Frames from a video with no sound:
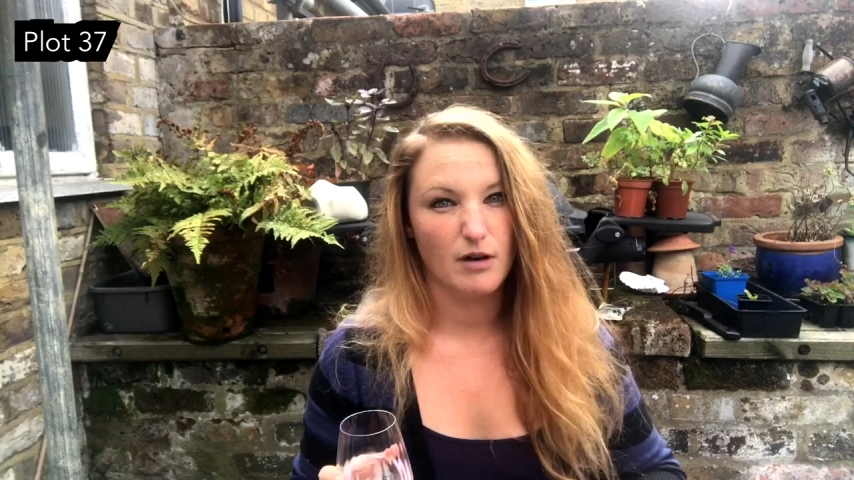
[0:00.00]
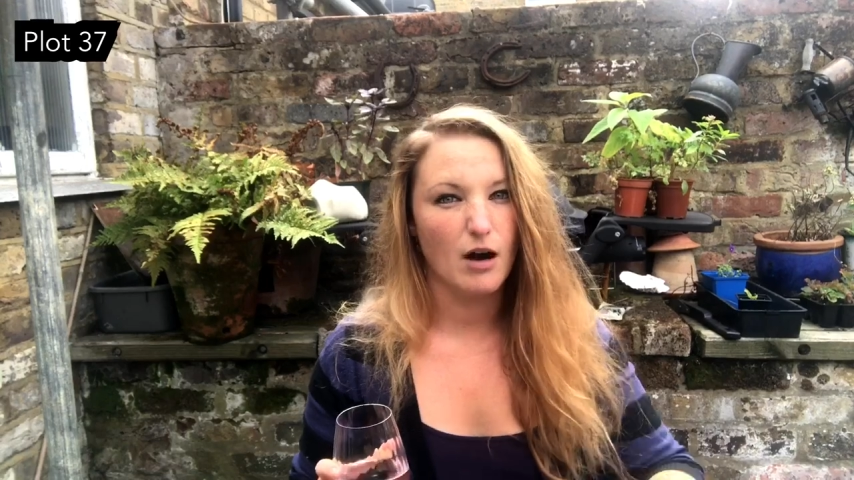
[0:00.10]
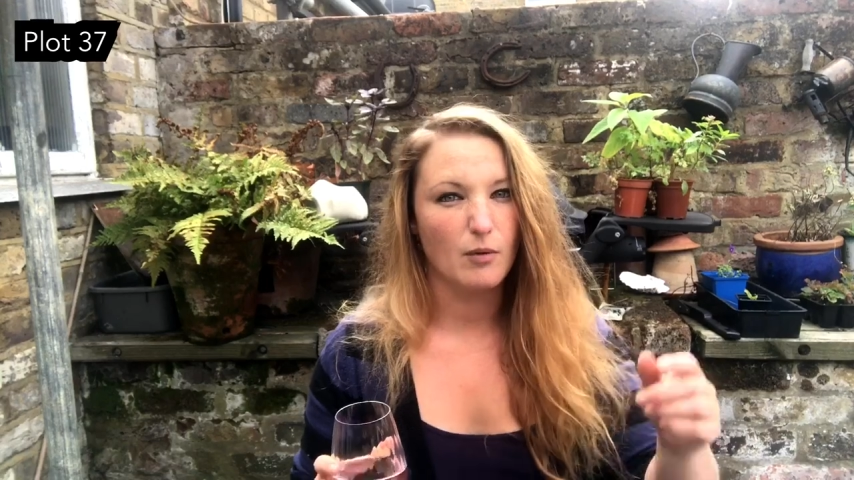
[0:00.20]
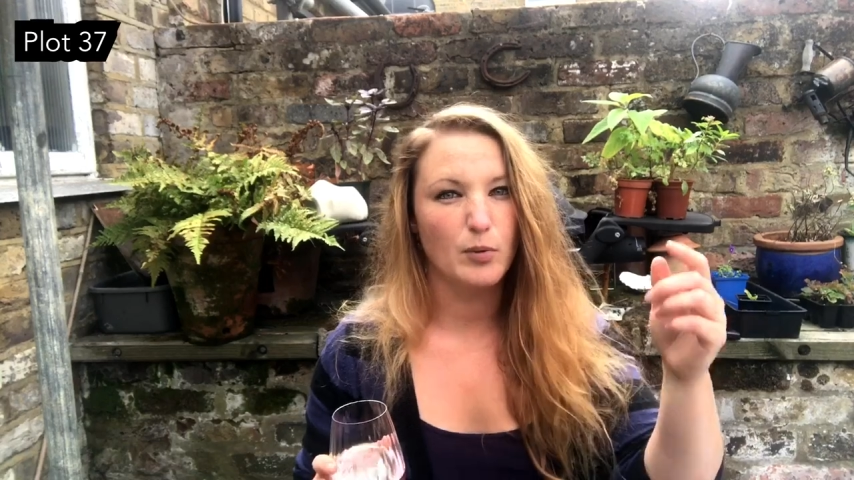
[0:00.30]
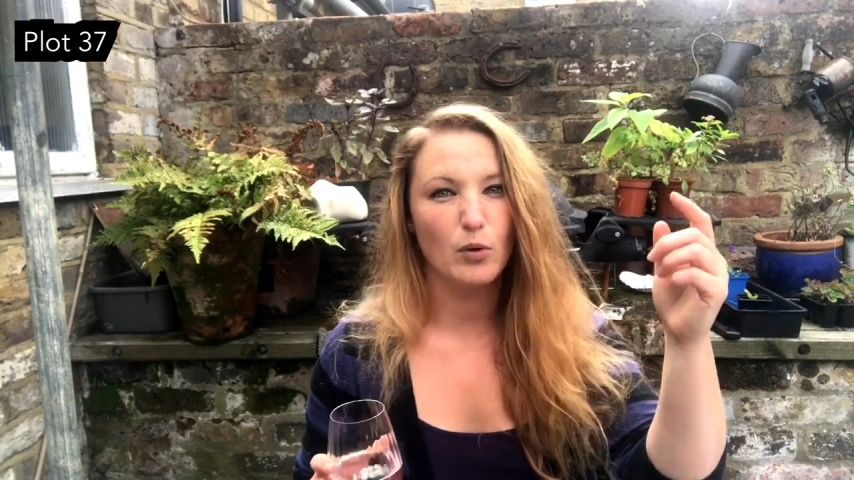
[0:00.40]

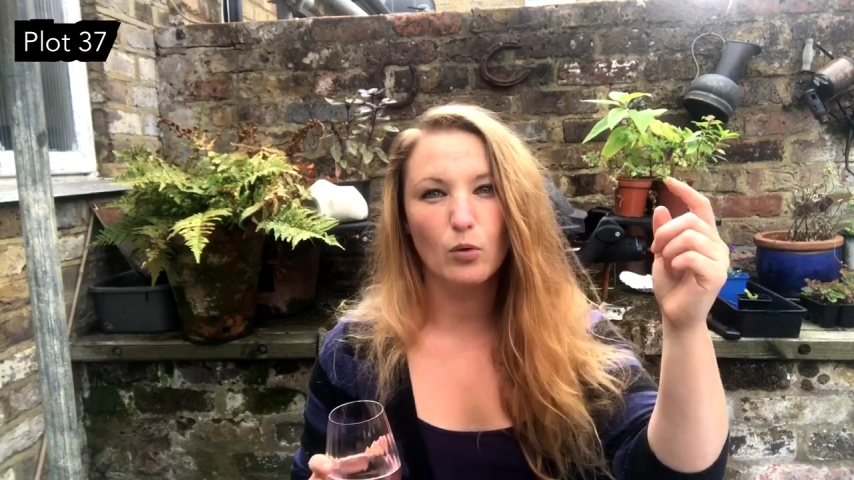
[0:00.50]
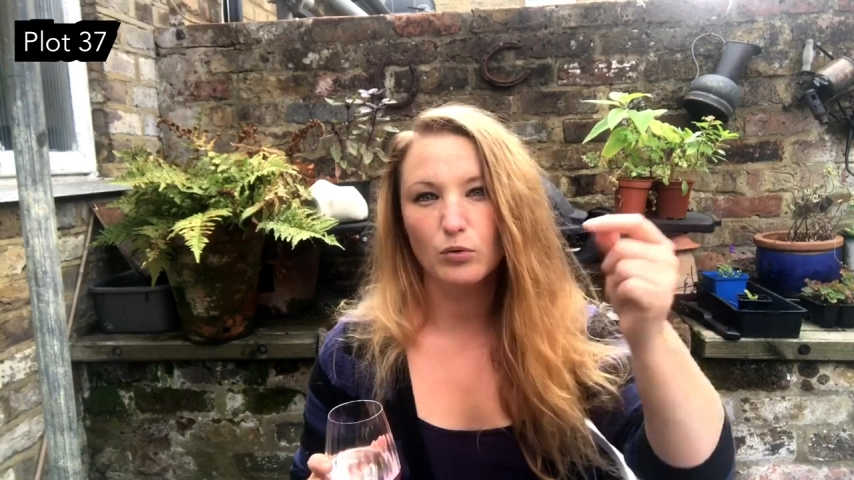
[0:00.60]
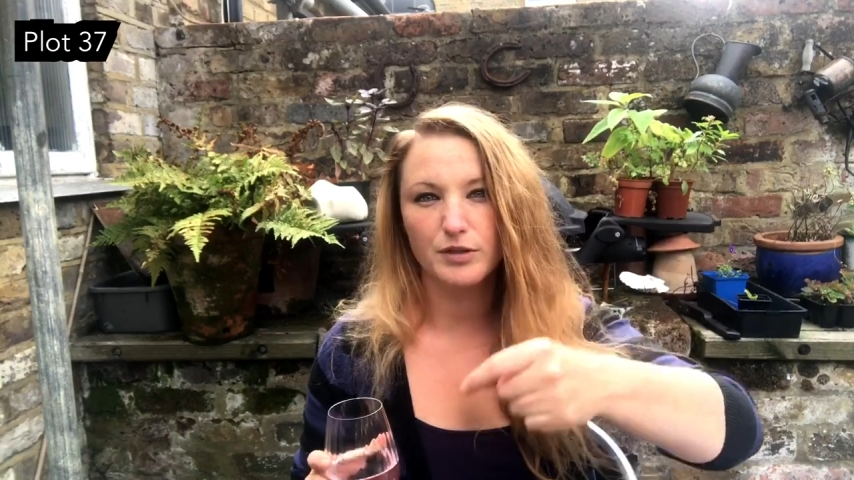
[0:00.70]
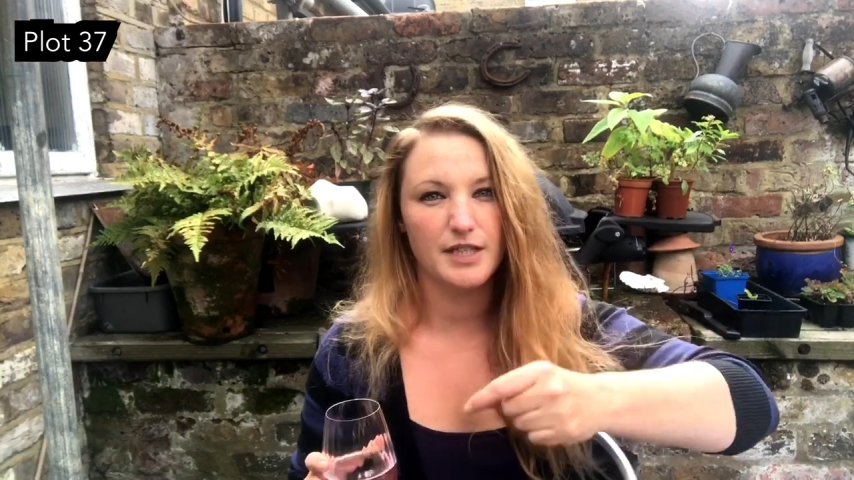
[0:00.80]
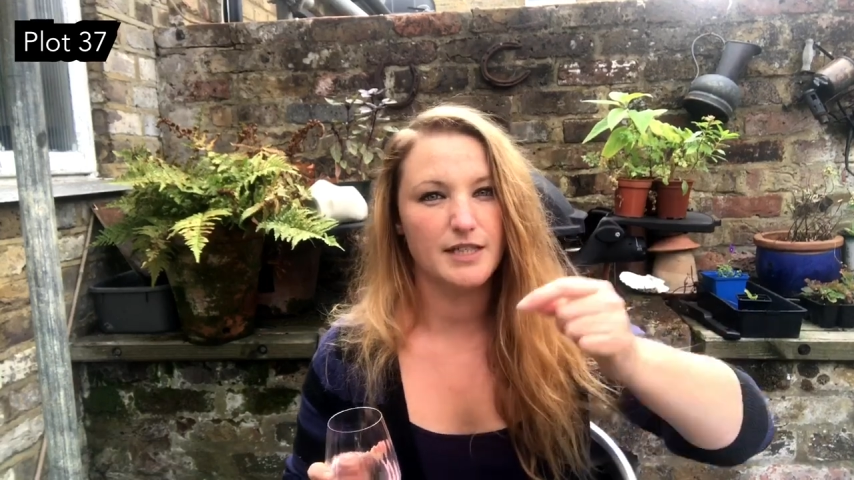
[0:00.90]
I'll put all
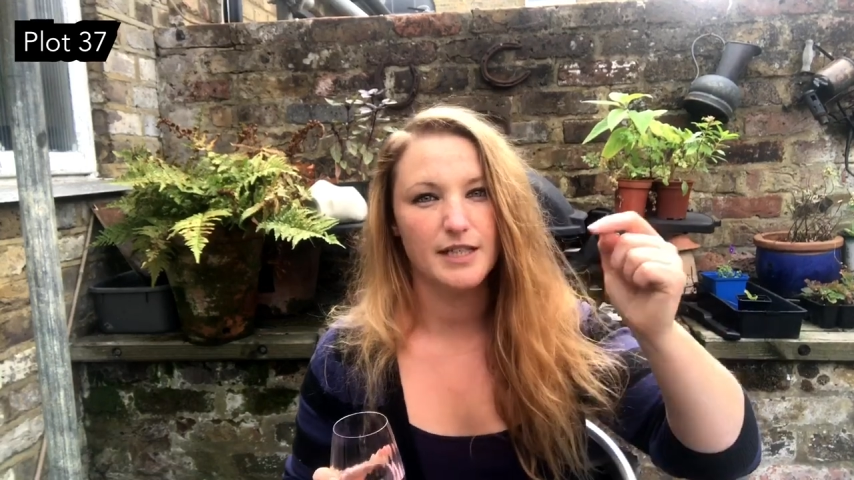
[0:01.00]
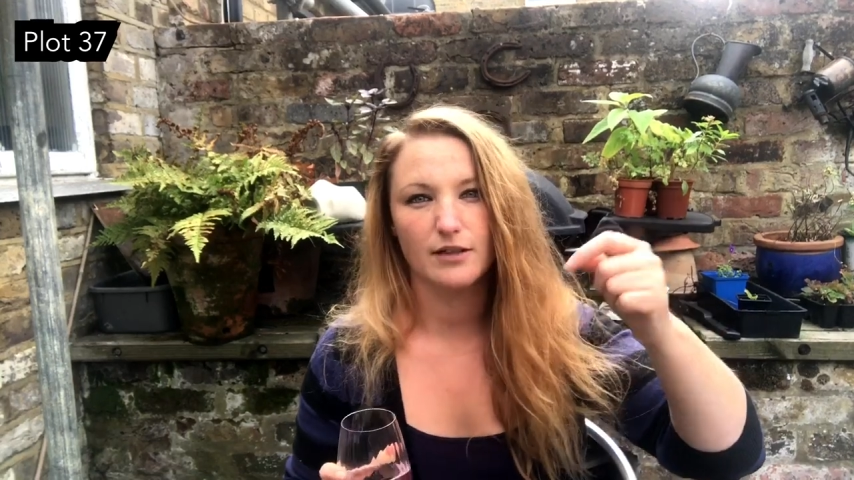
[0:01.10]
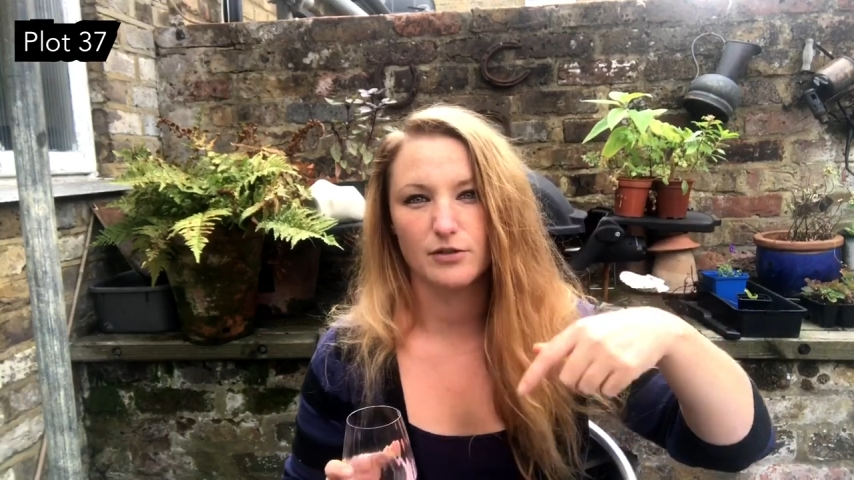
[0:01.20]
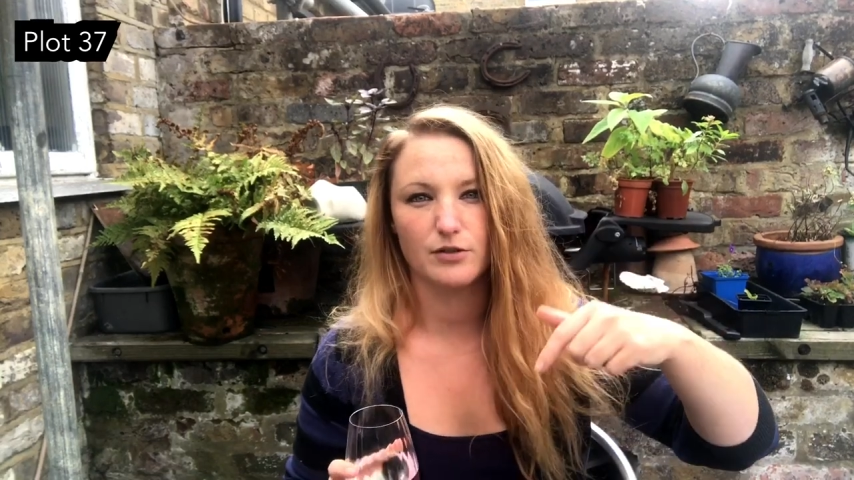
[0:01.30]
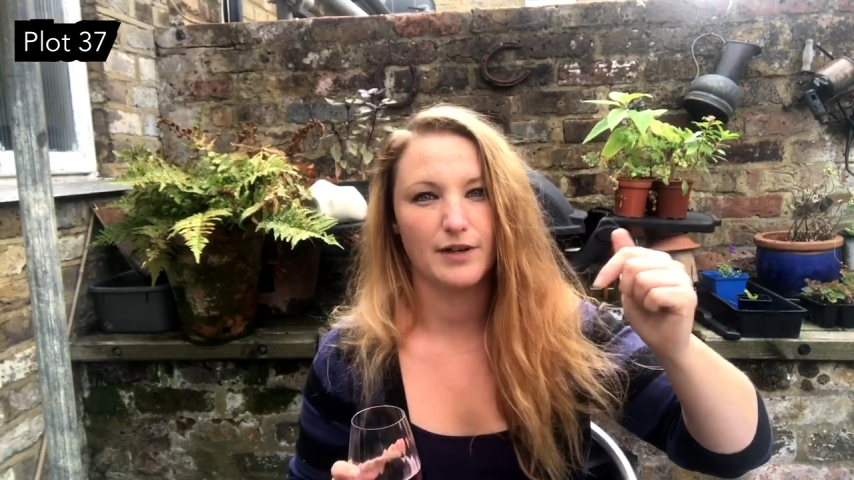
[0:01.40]
the
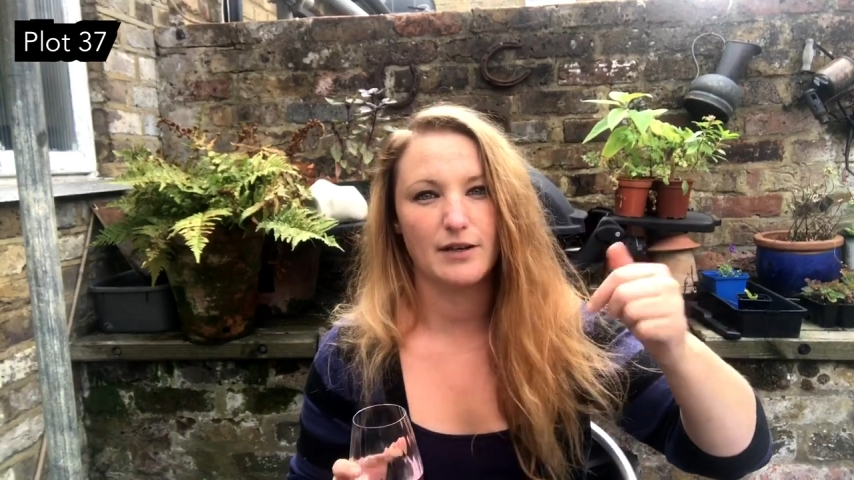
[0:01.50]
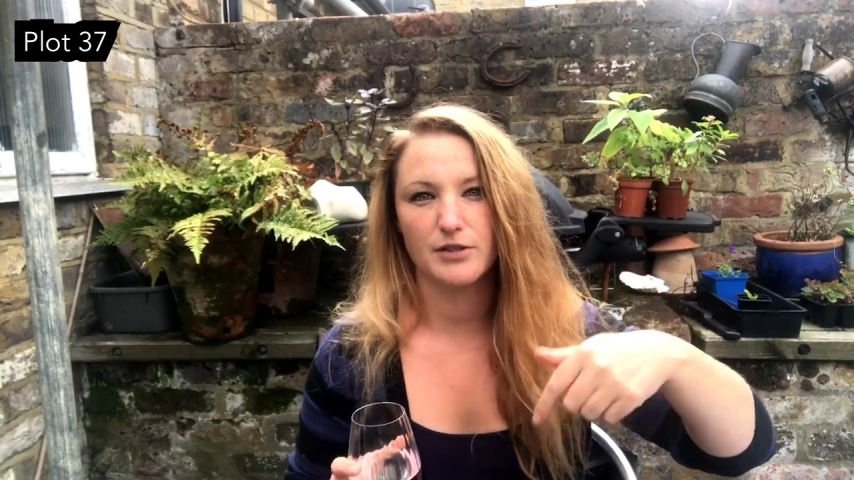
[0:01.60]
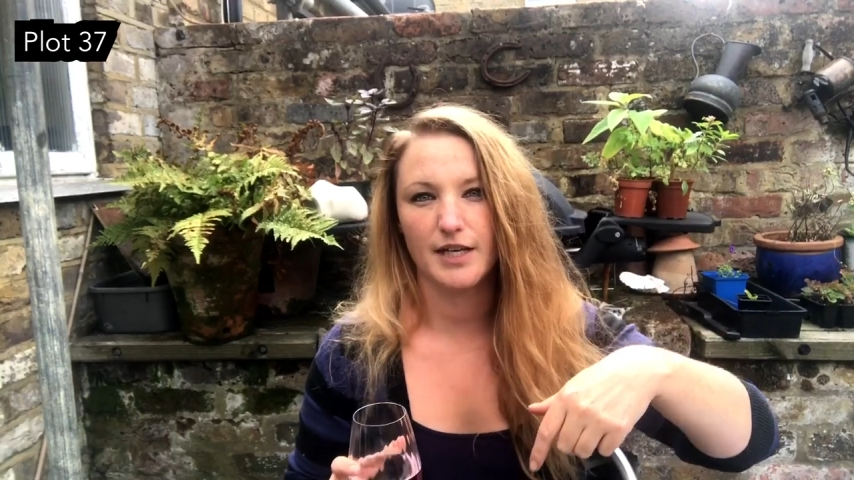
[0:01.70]
details of how to